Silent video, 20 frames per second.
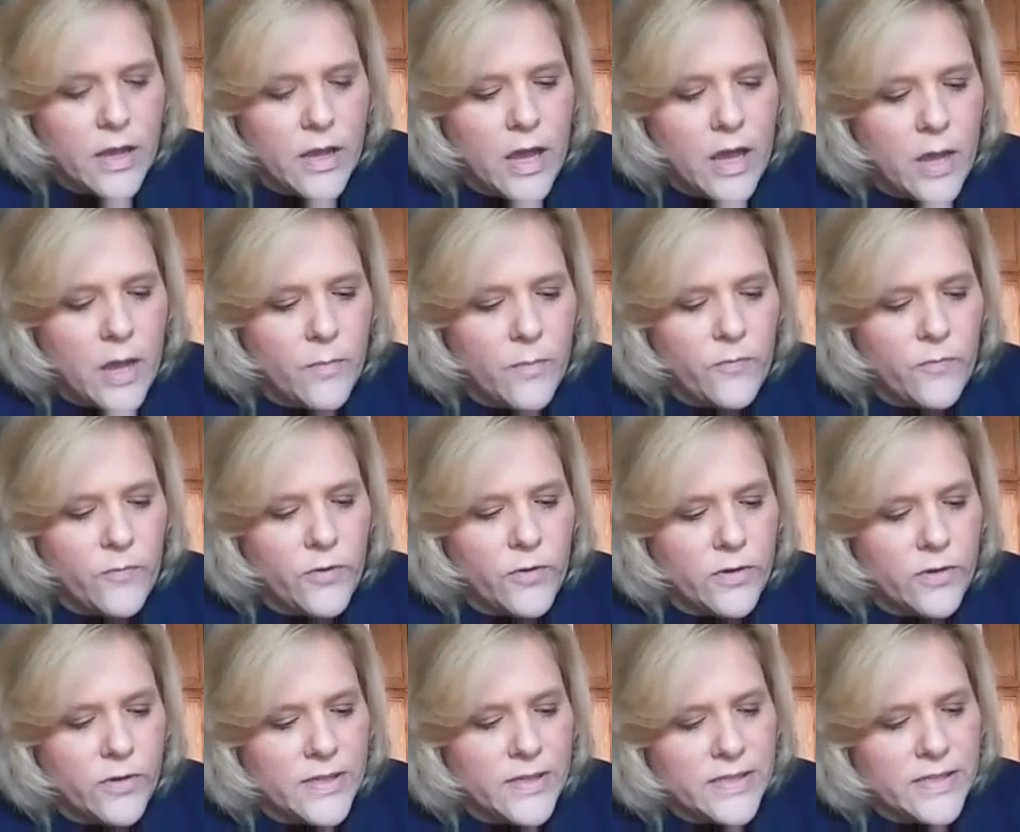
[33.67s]

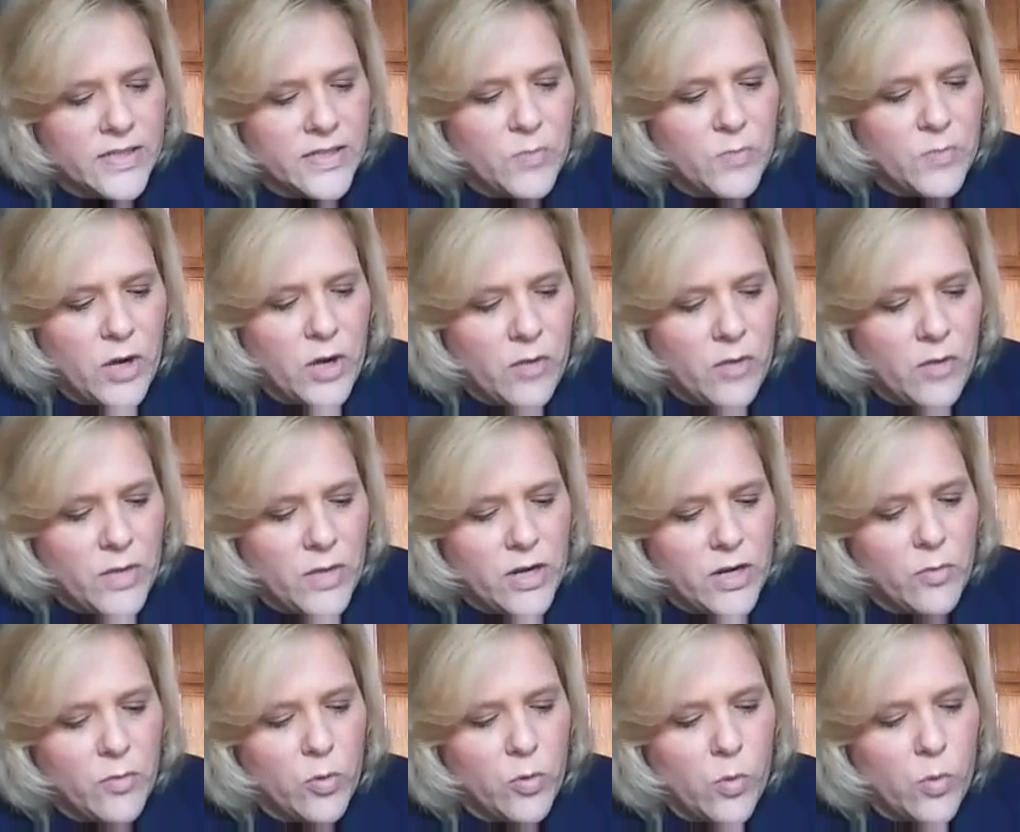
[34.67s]
For this experiment
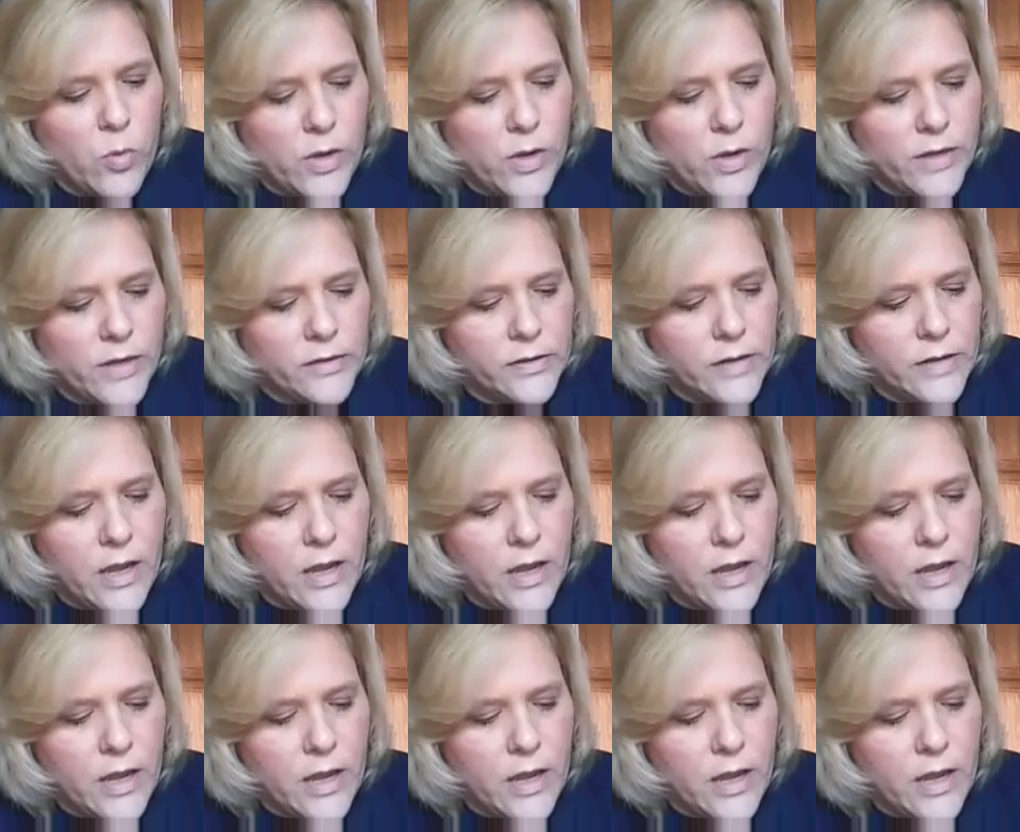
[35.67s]
number 1,